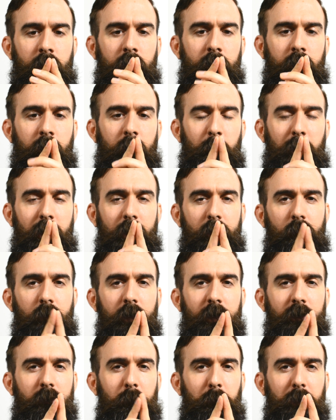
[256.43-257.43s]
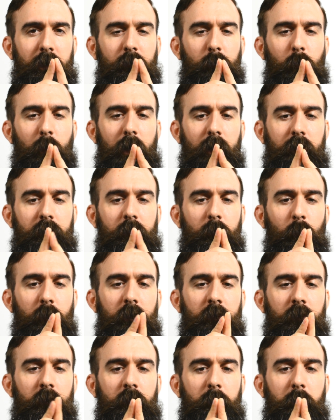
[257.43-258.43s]
Now the main ingredient is beeswax, and with
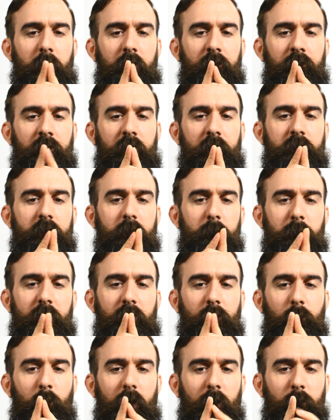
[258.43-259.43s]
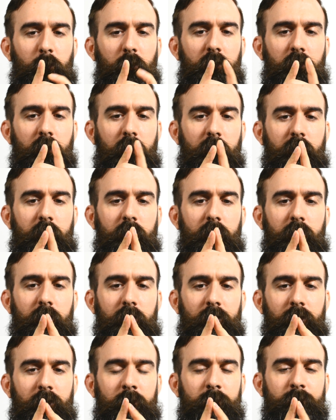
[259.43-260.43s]
a little bit of friction, beeswax will start
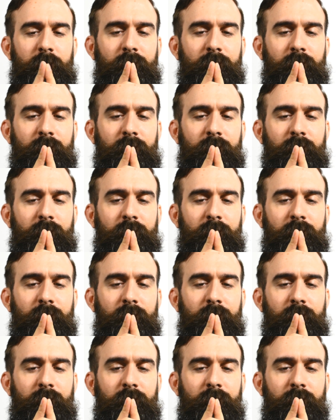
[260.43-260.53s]
to